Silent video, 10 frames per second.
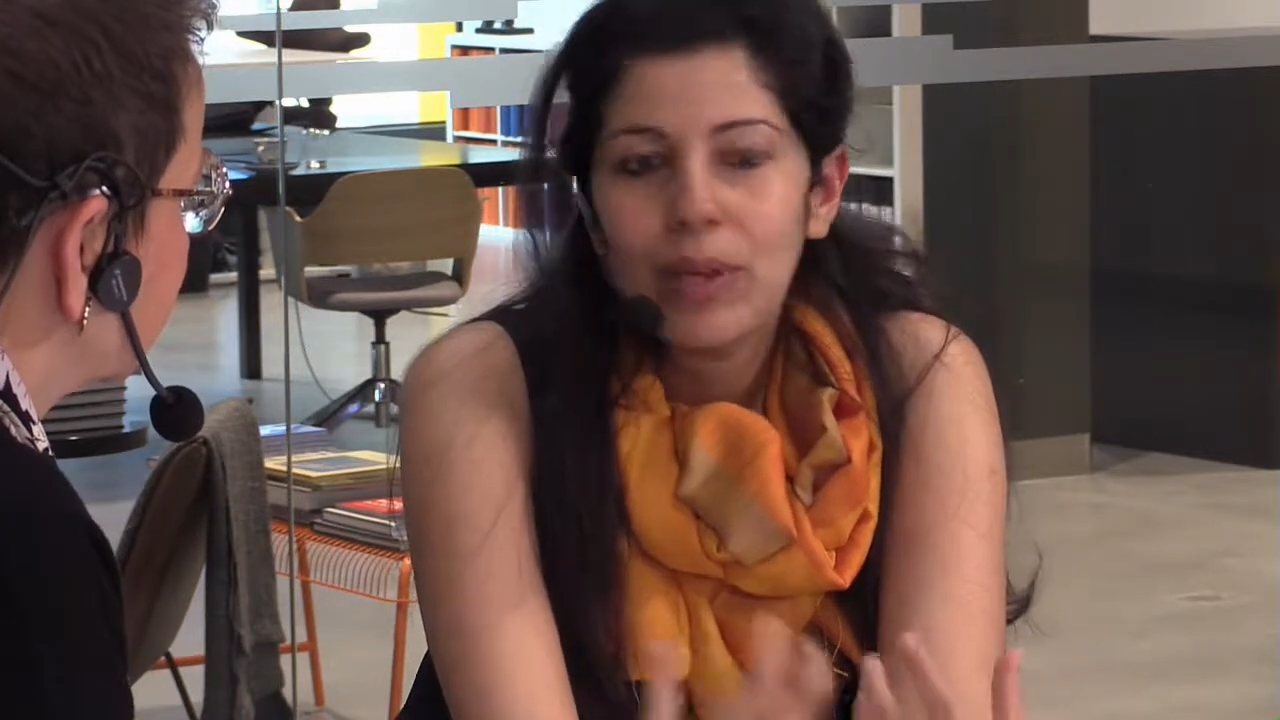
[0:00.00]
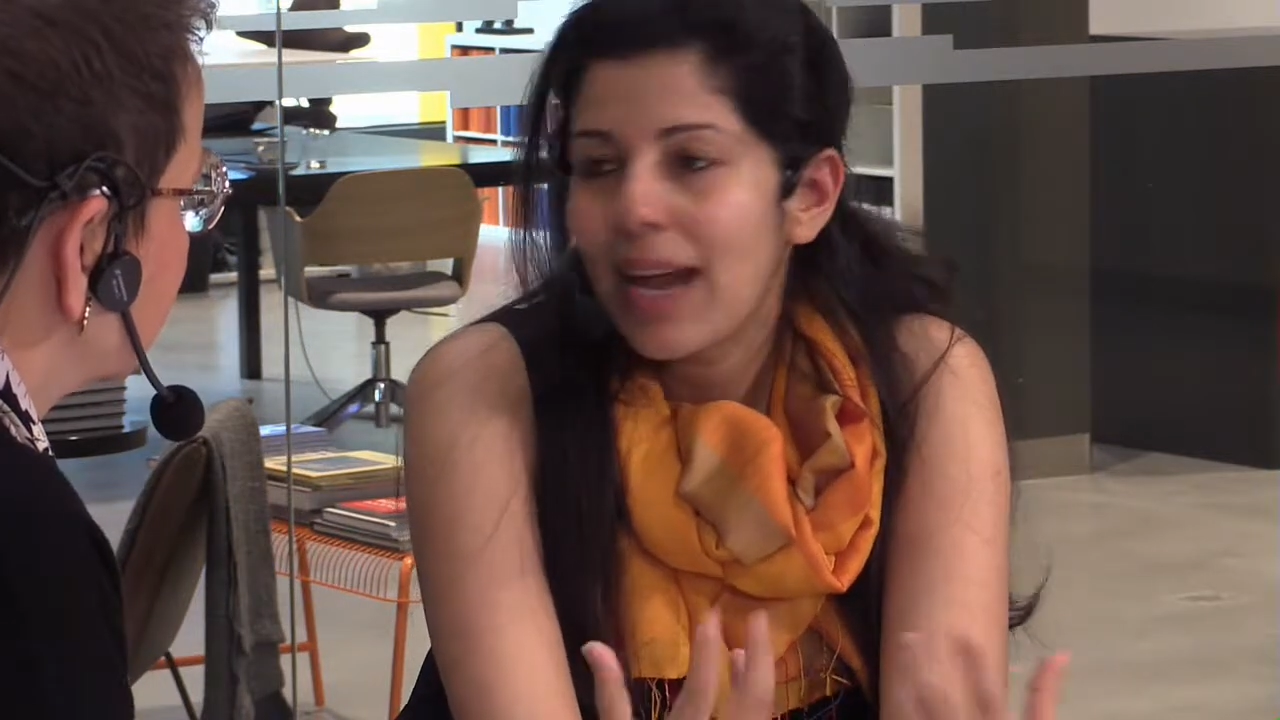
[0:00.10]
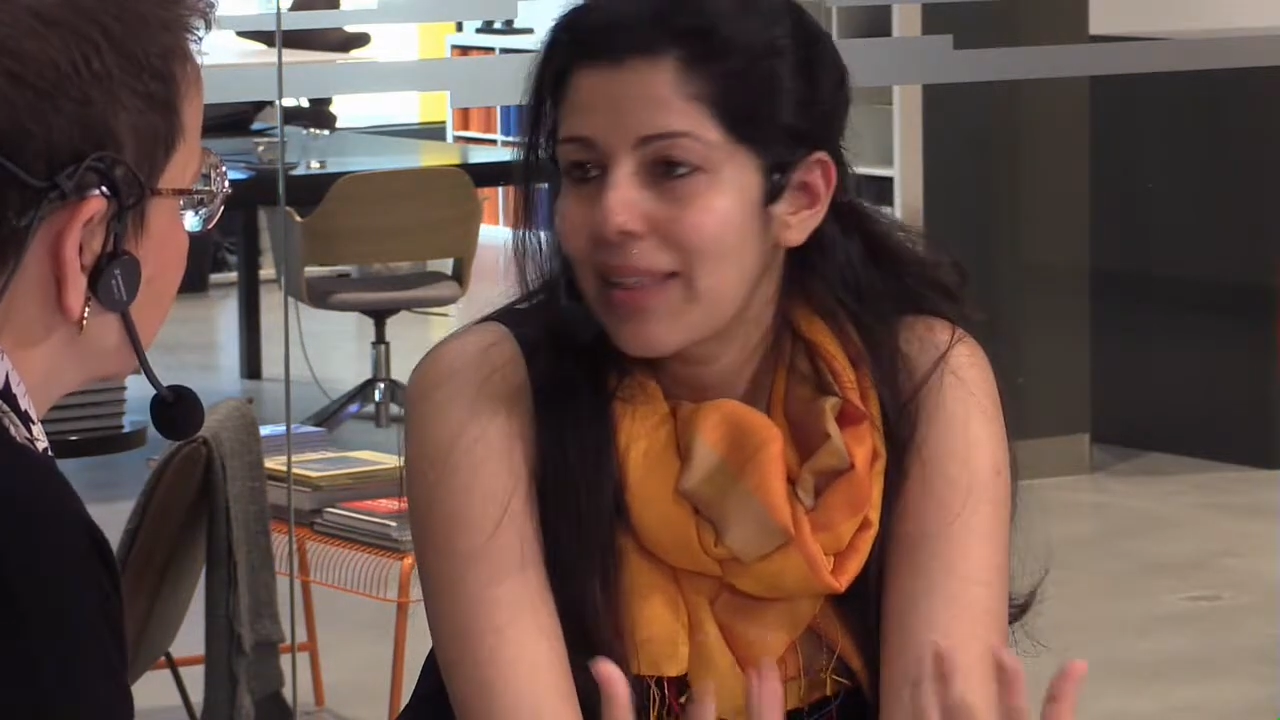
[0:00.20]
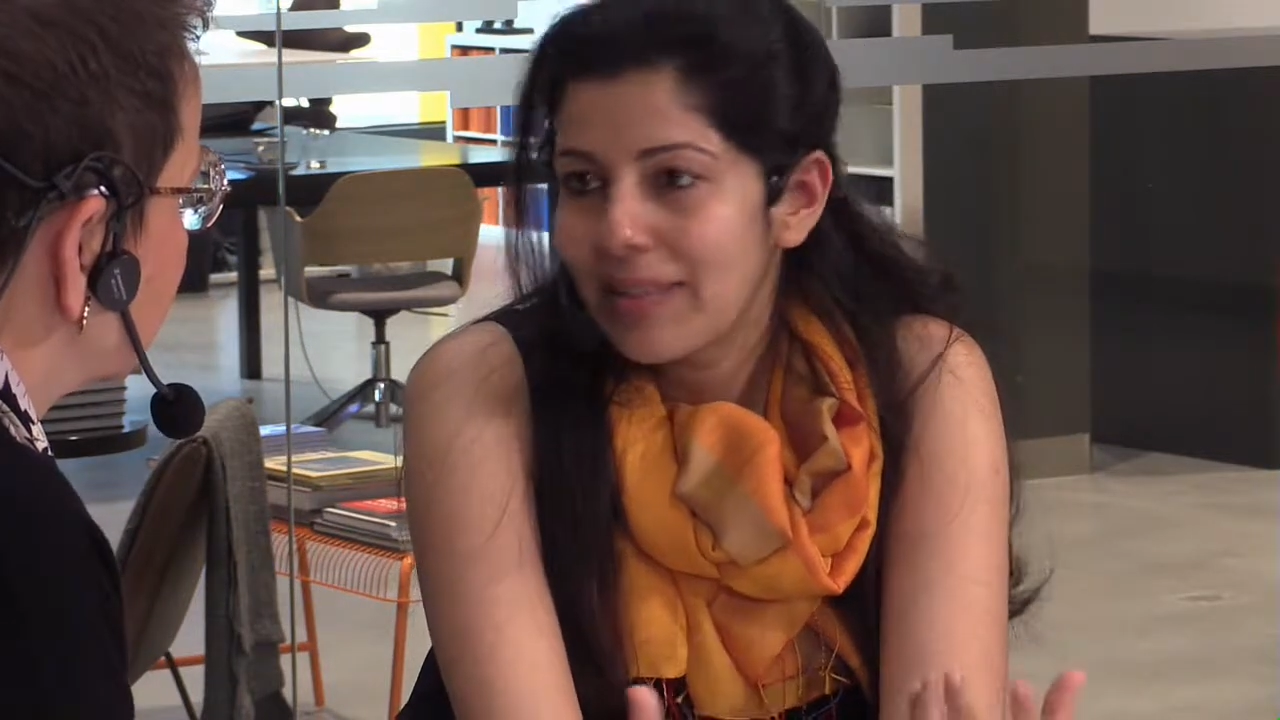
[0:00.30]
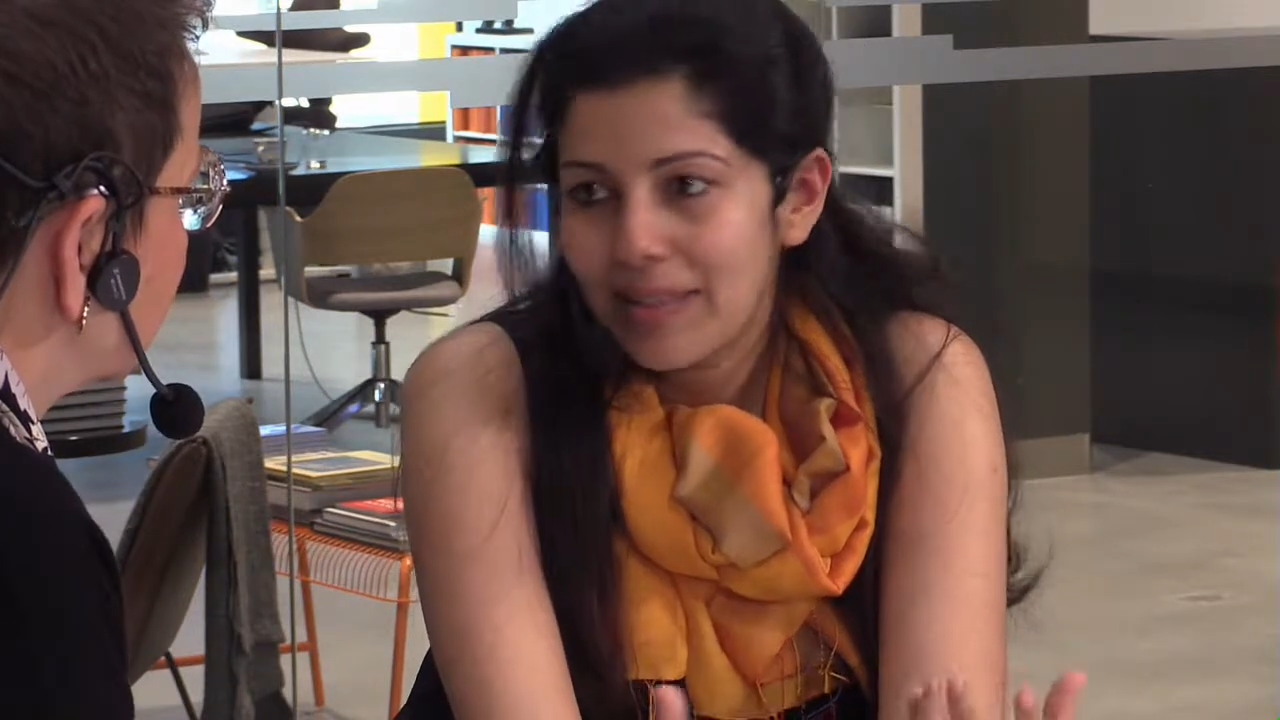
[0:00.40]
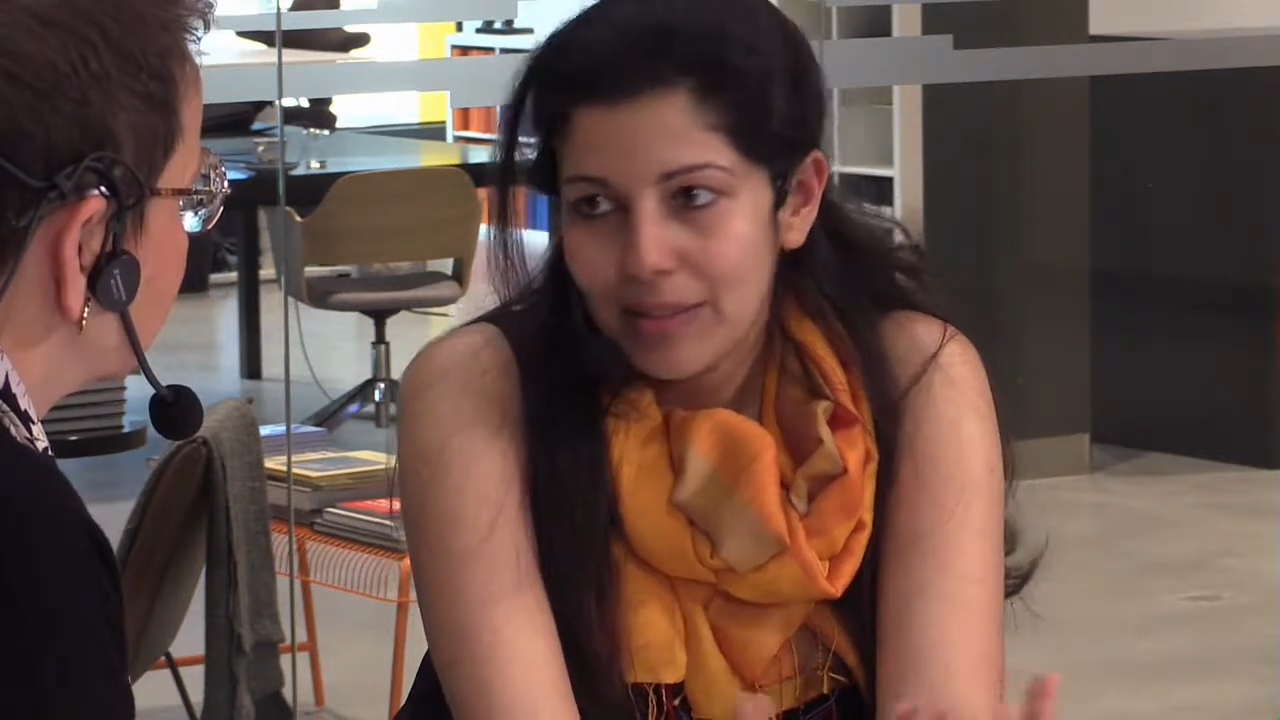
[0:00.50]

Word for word: we had